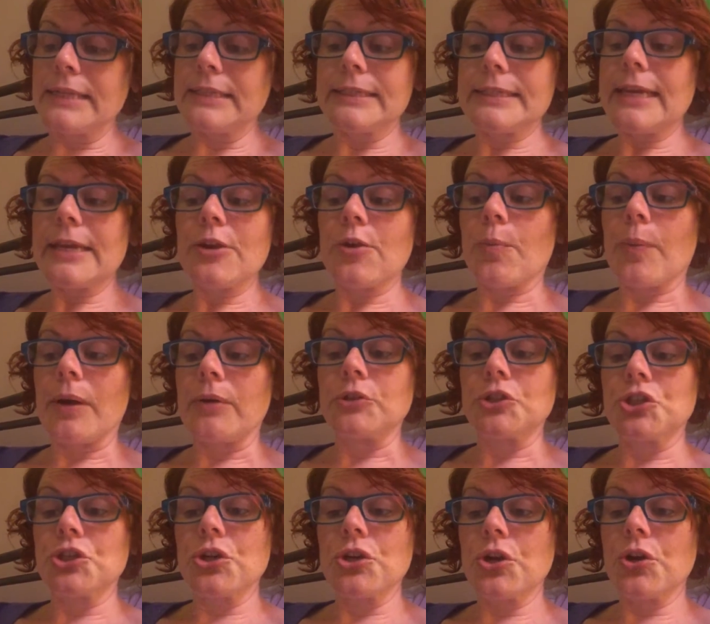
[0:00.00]
Tinker Bell
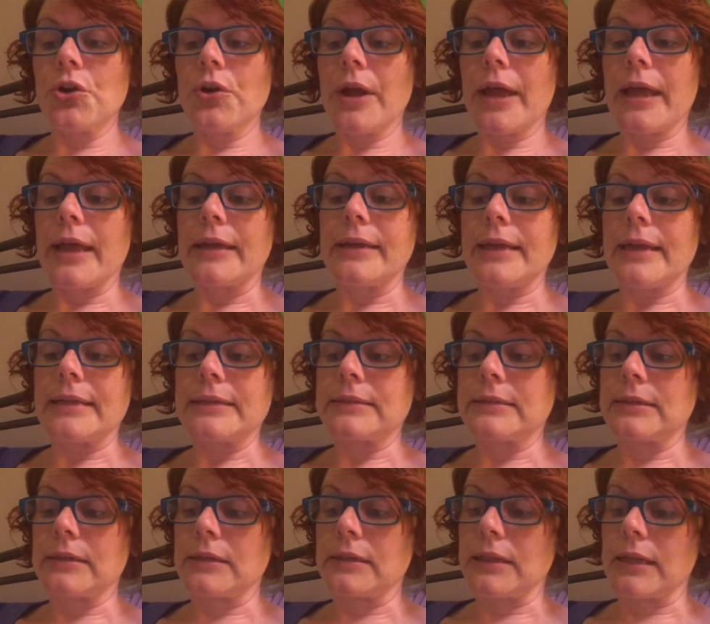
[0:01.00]
shook her head
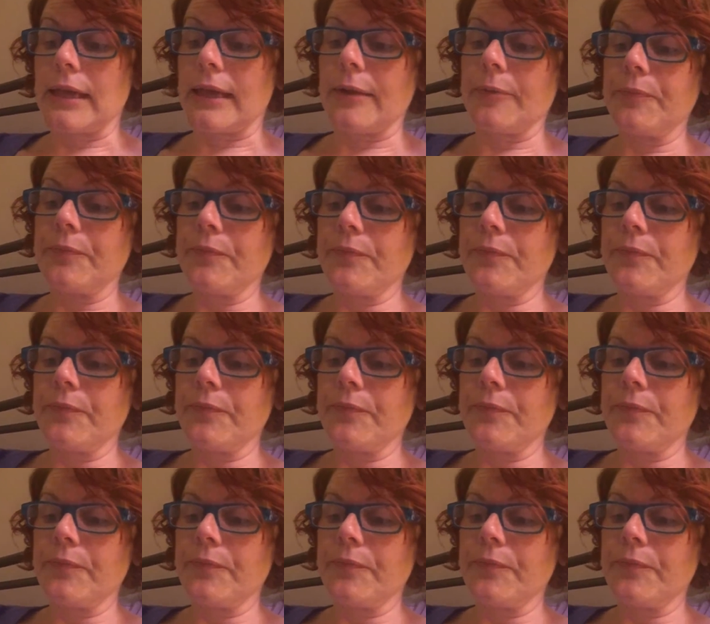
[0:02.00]
insolently.